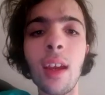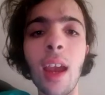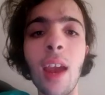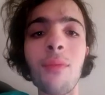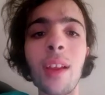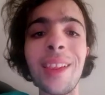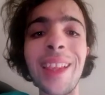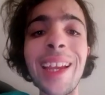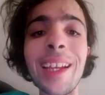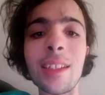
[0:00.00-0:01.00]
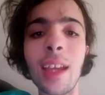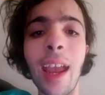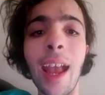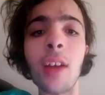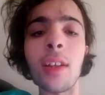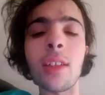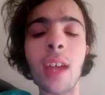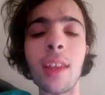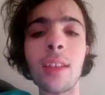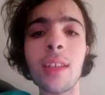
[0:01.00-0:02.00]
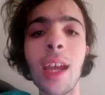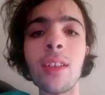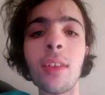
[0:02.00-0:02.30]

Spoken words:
have leaked out into other states.